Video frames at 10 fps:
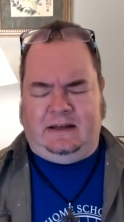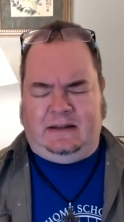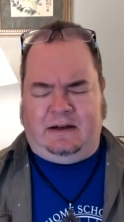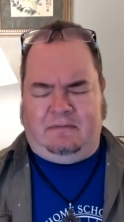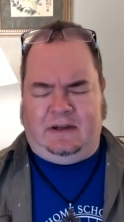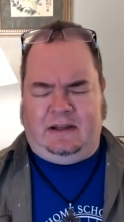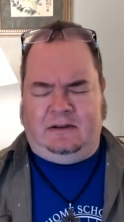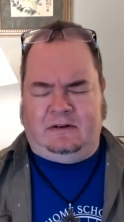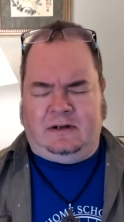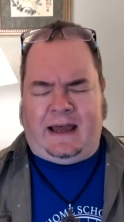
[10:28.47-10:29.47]
that we
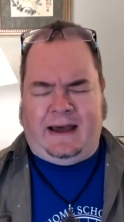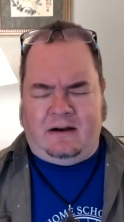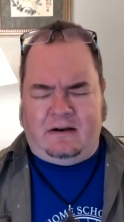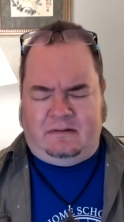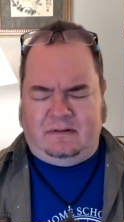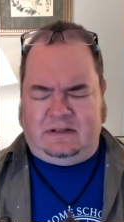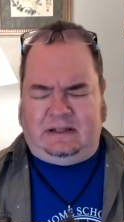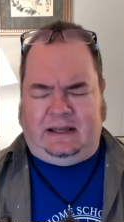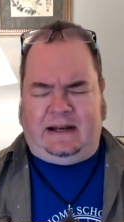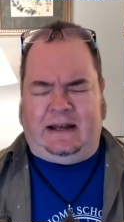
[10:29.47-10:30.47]
learn how to
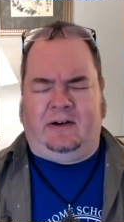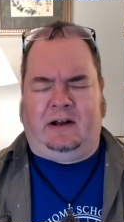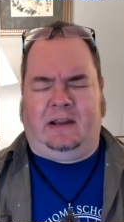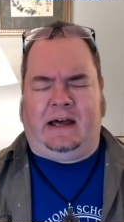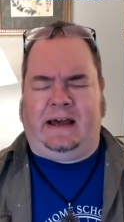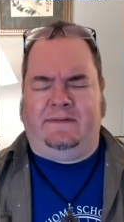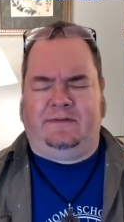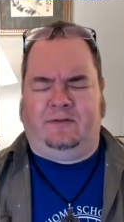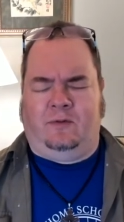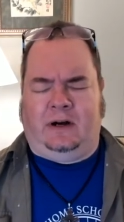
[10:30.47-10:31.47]
lay down our lives
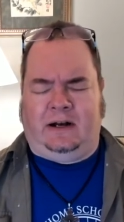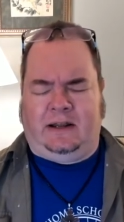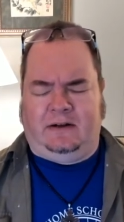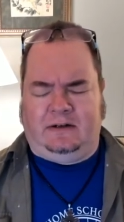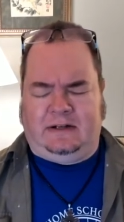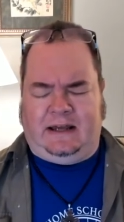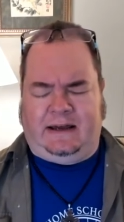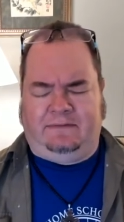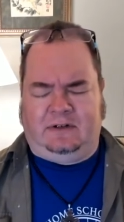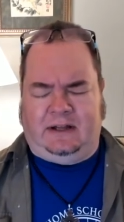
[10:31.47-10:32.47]
for one another day
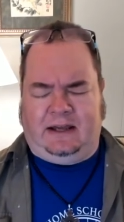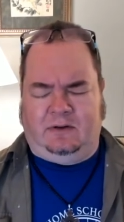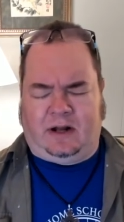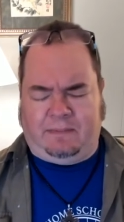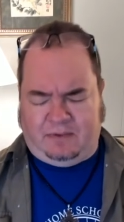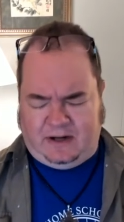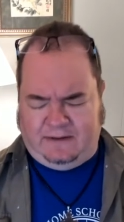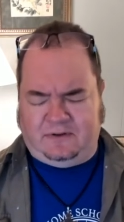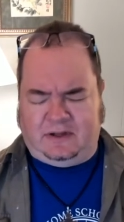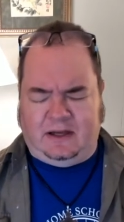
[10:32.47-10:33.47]
after day. Lord, I pray
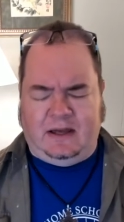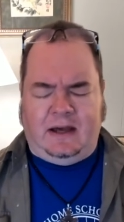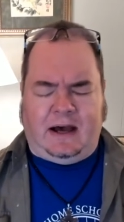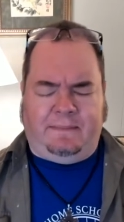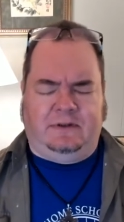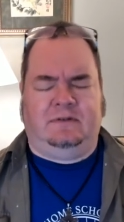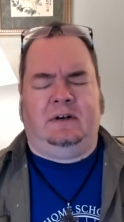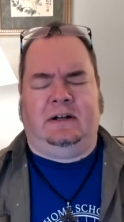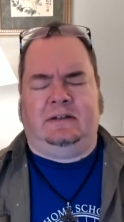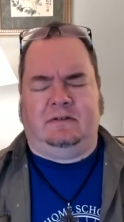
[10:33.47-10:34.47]
for the
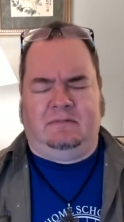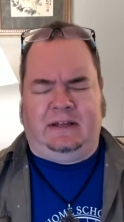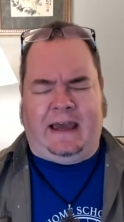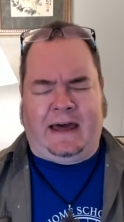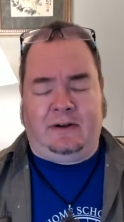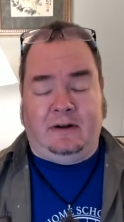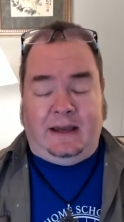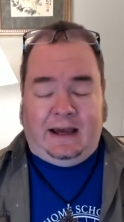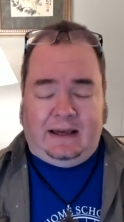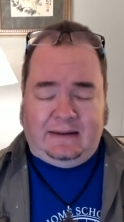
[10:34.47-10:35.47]
opportunity to regather.
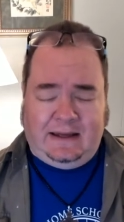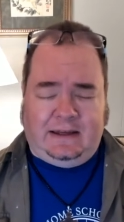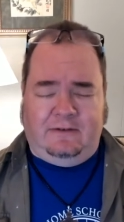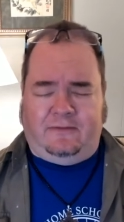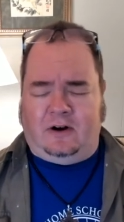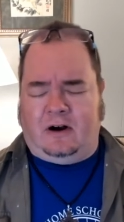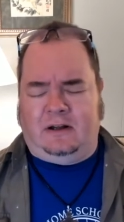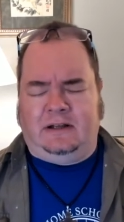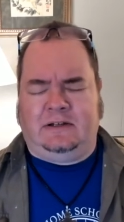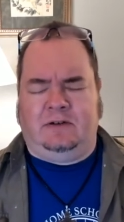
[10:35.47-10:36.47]
I thank you for
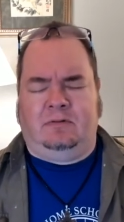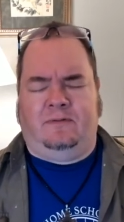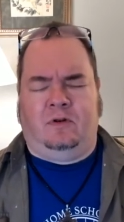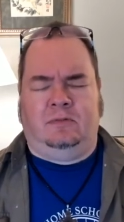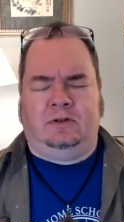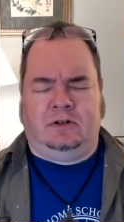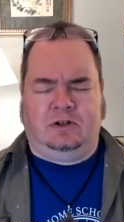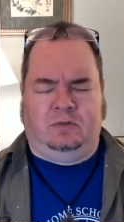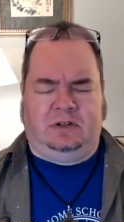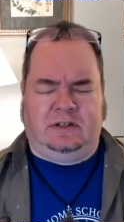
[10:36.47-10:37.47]
Arlington Reformed
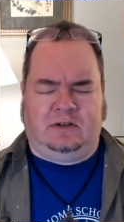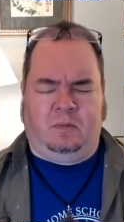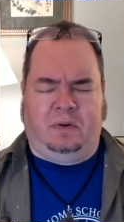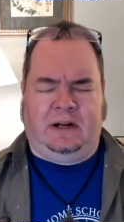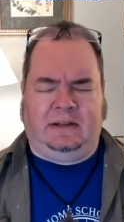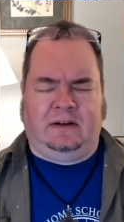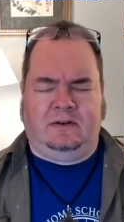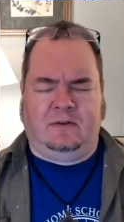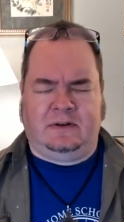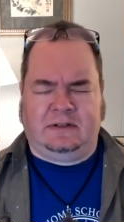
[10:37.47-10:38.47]
Church, which is opening their
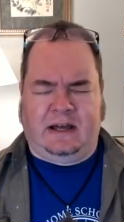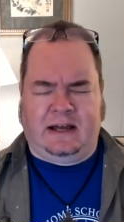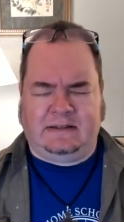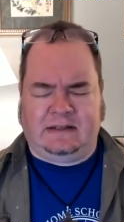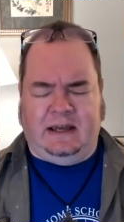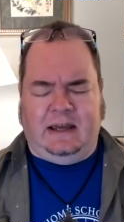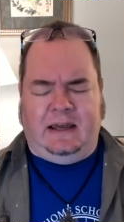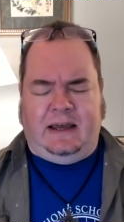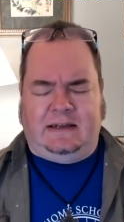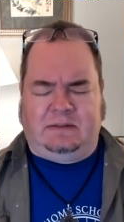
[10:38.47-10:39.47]
doors to us
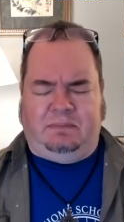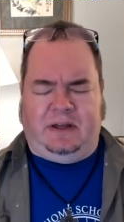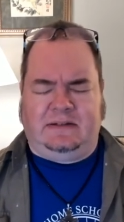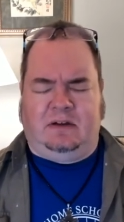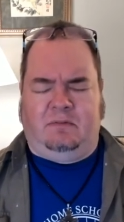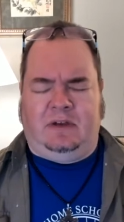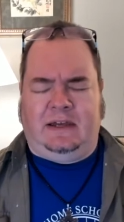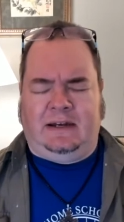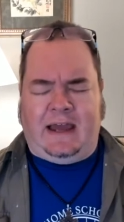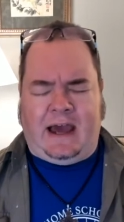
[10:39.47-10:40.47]
as a place that we
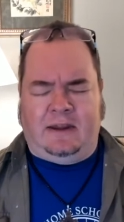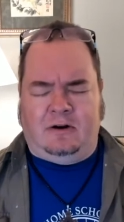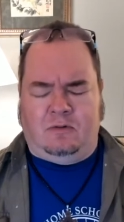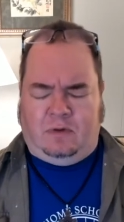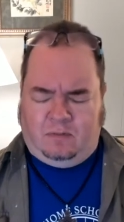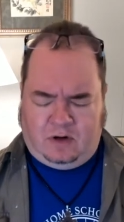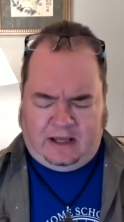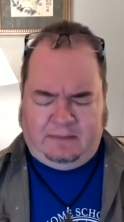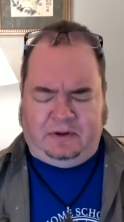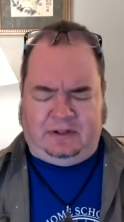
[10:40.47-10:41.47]
can gather when we're
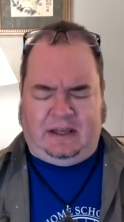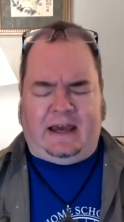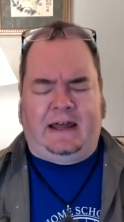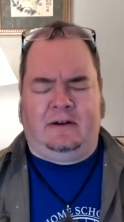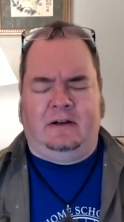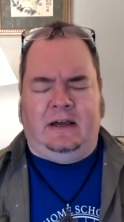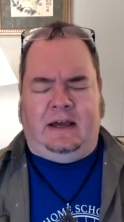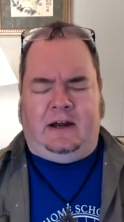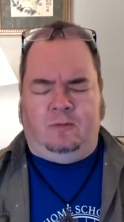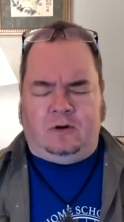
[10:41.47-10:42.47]
able to gather
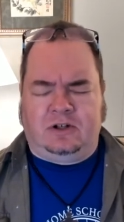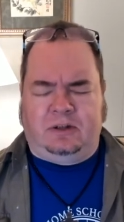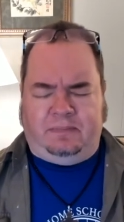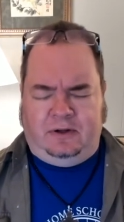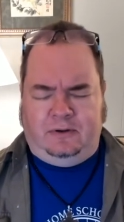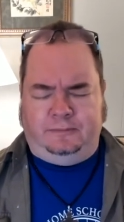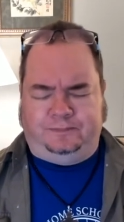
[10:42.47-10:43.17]
and worship you